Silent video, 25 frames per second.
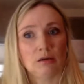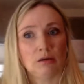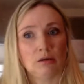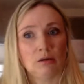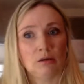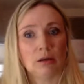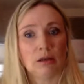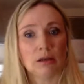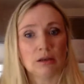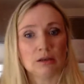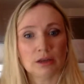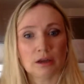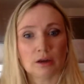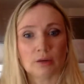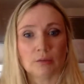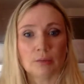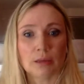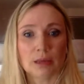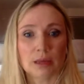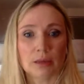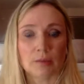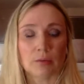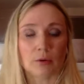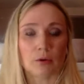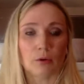Our young
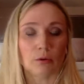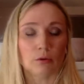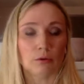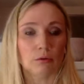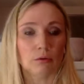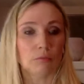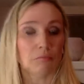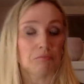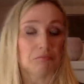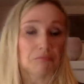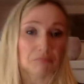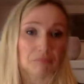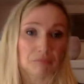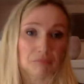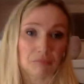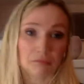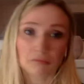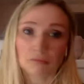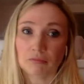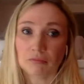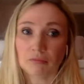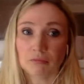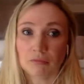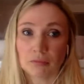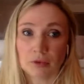people,
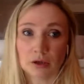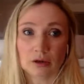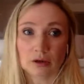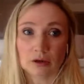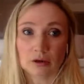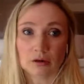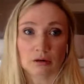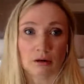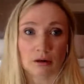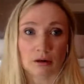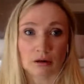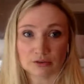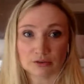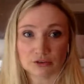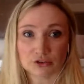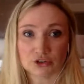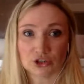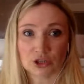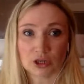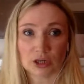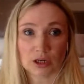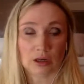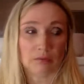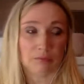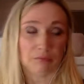
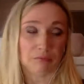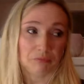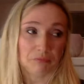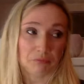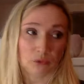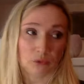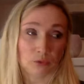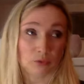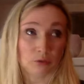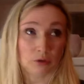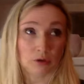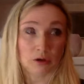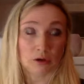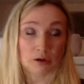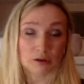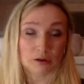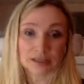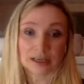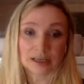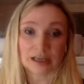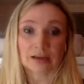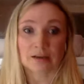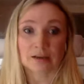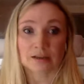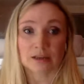last year, the
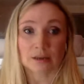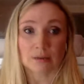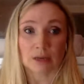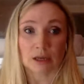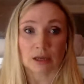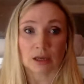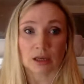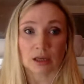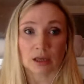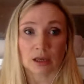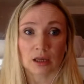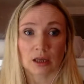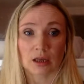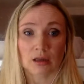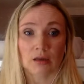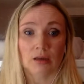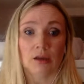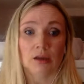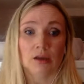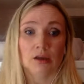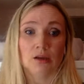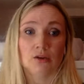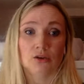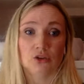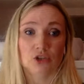last academic year,
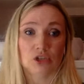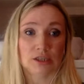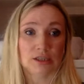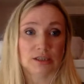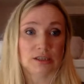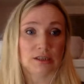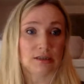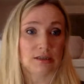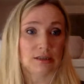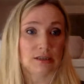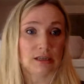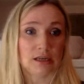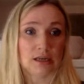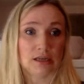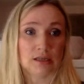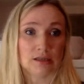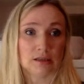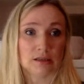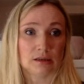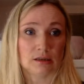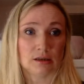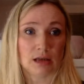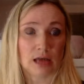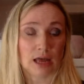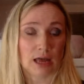
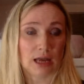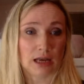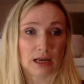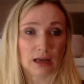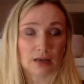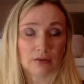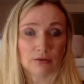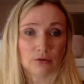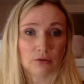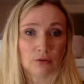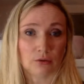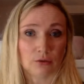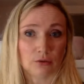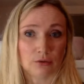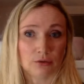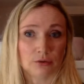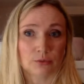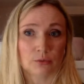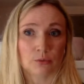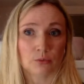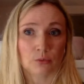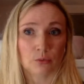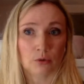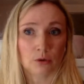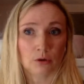GCSEs and A
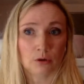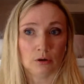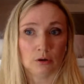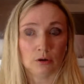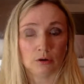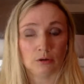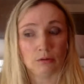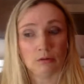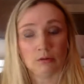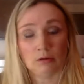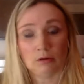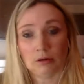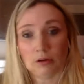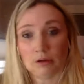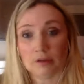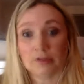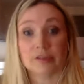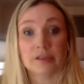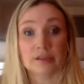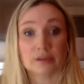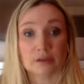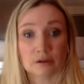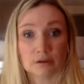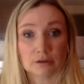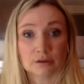levels were a
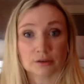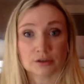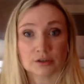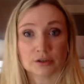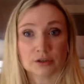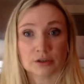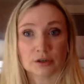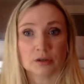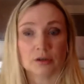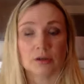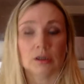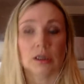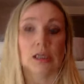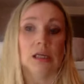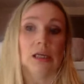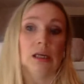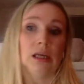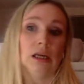disaster.